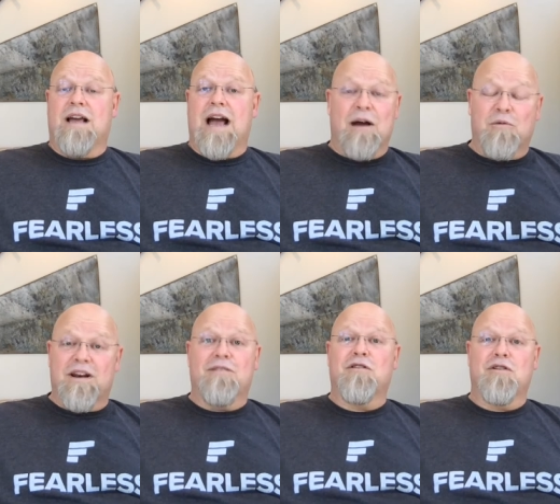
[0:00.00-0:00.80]
I will
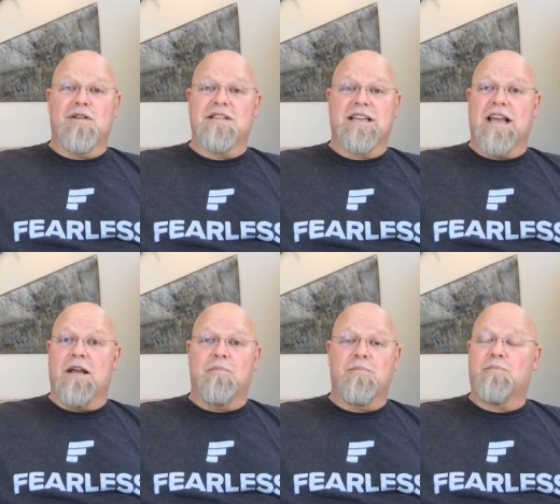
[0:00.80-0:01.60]
never do this
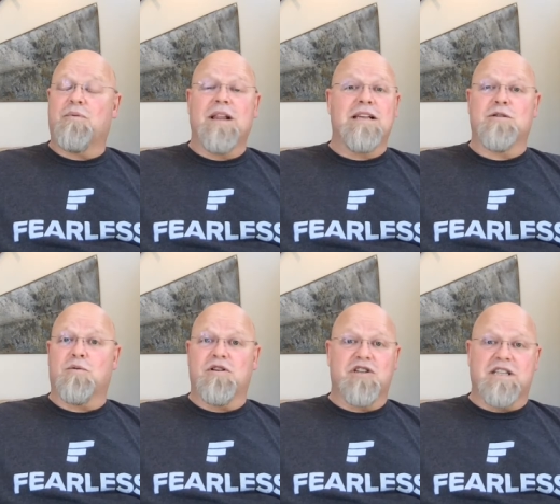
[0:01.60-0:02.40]
again. Please,
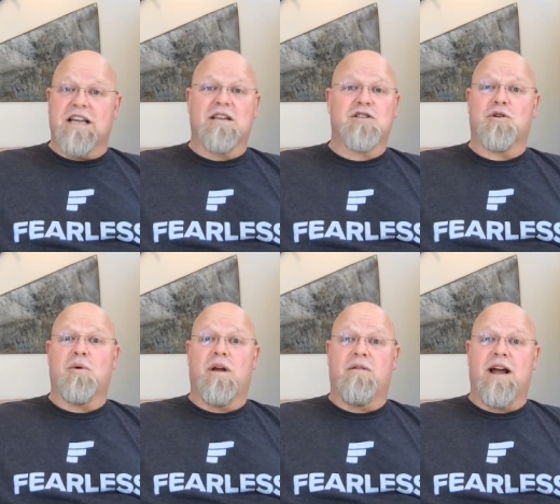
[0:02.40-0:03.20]
Lord, just get us through
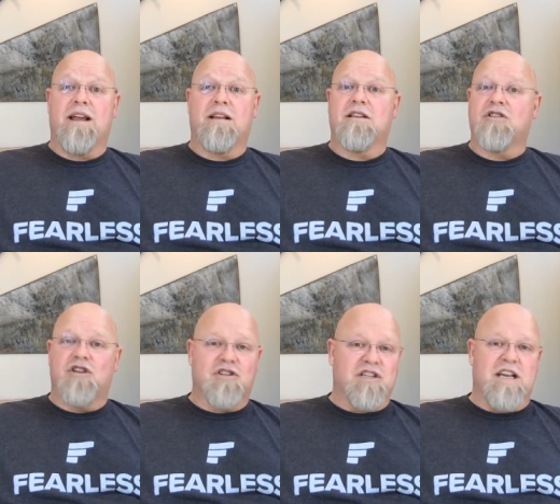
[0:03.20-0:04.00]
it, right?
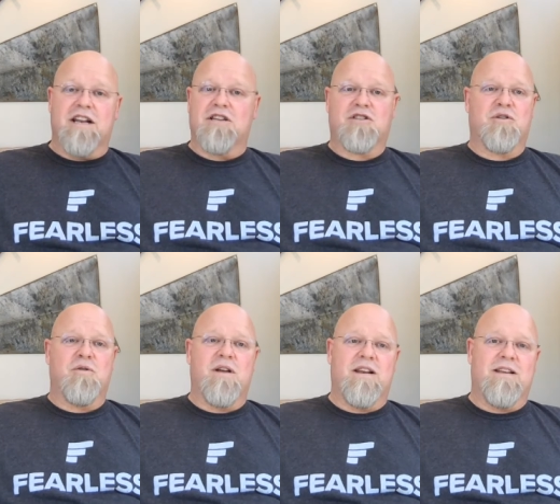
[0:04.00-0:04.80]
Just get us through
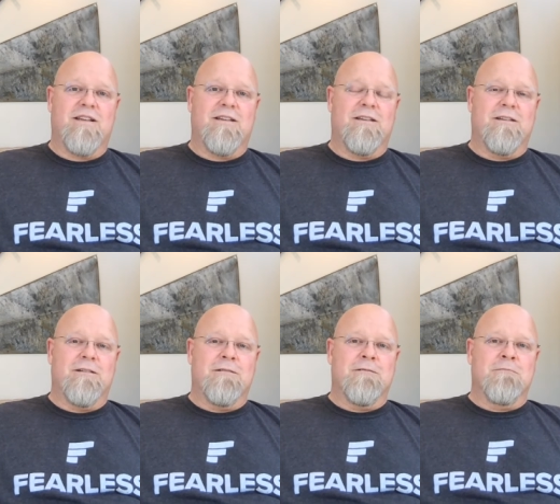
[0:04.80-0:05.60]
it.
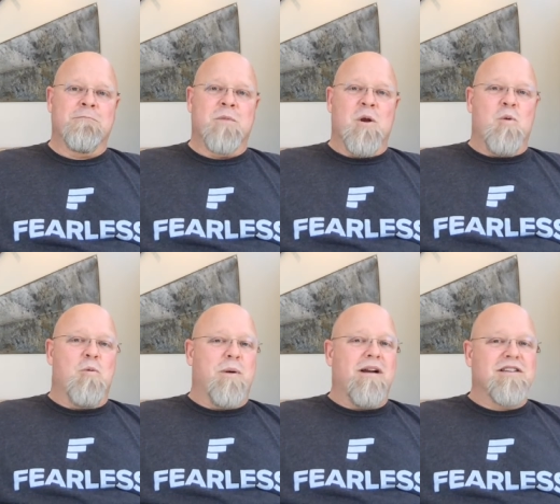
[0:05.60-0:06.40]

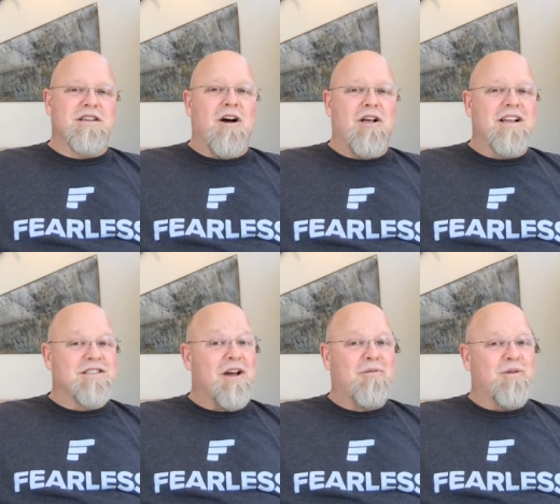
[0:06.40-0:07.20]
Well, parents, it's
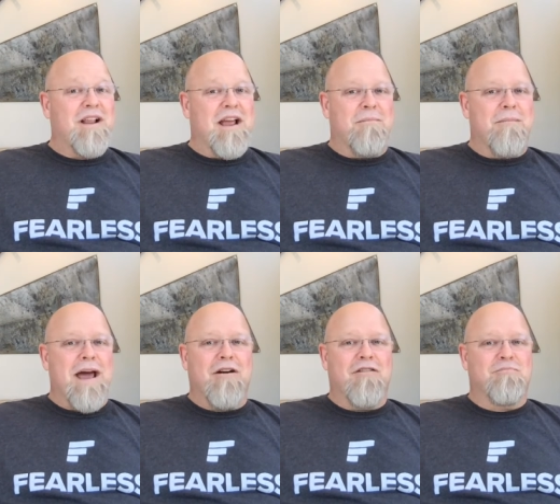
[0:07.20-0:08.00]
all really a
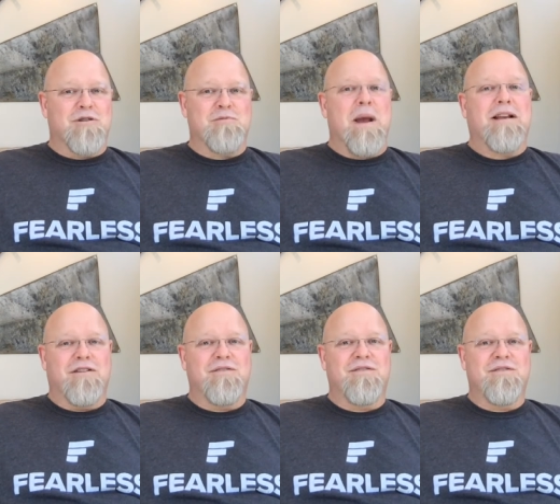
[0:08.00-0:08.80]
matter of
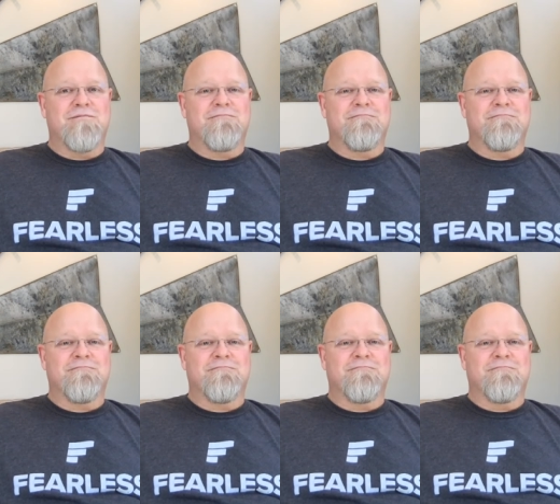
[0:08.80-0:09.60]
perspective.
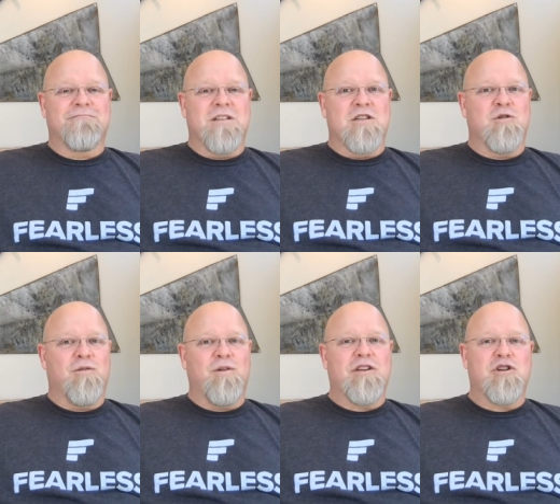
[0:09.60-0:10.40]
So
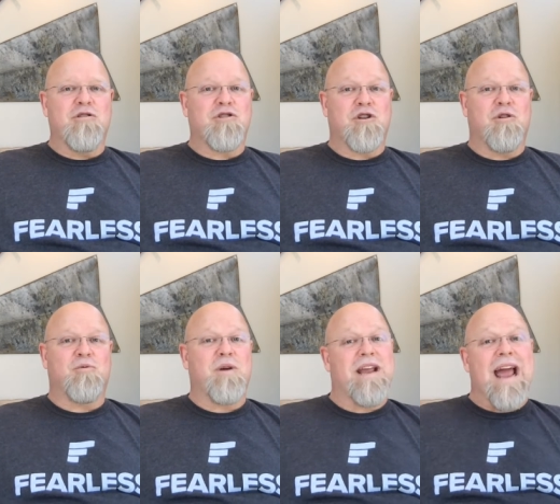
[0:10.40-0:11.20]
if we choose to
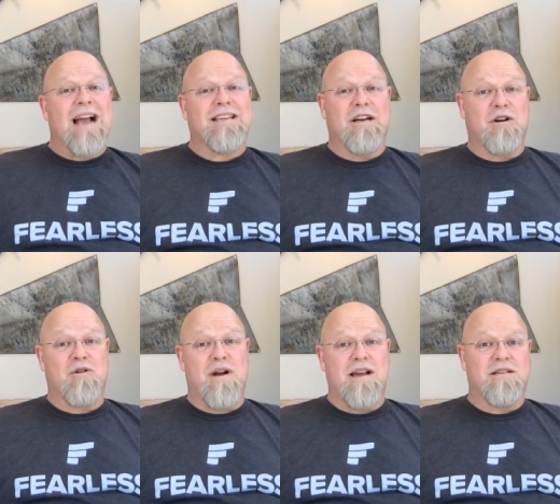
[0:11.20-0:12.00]
react in a
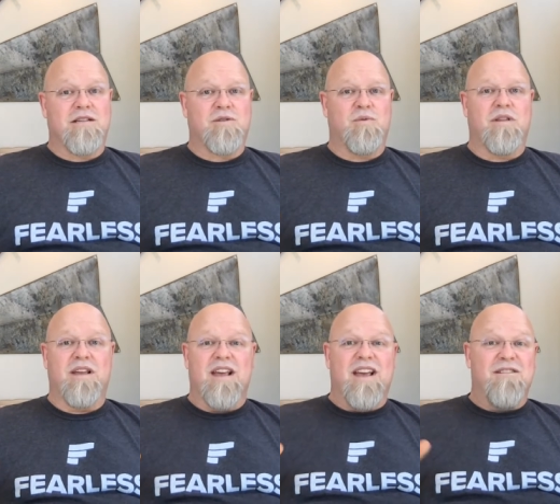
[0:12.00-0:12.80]
crisis with
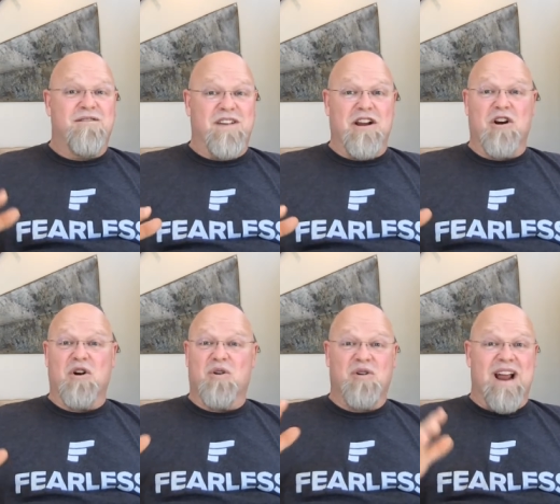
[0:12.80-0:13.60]

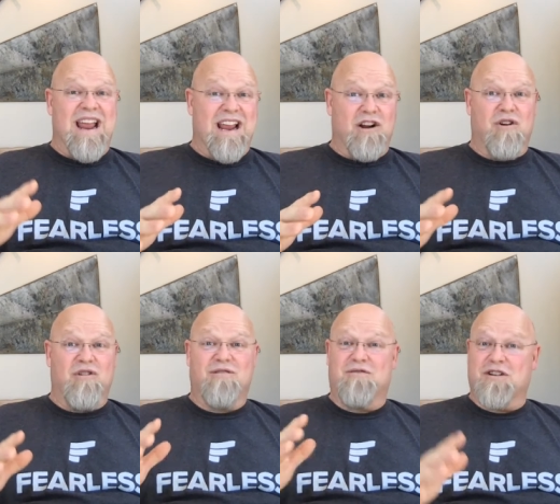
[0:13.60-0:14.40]
fear or
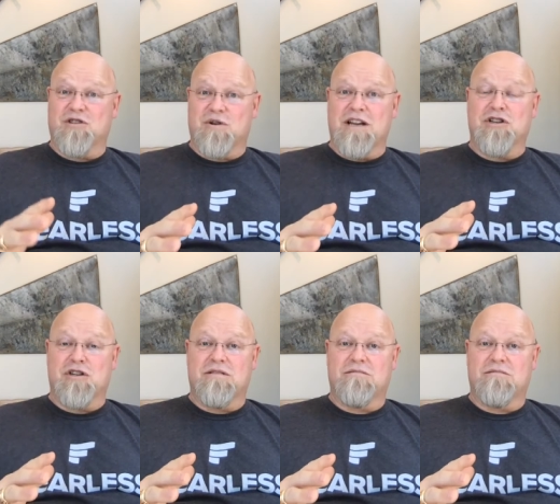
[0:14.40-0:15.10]
anger or frustration,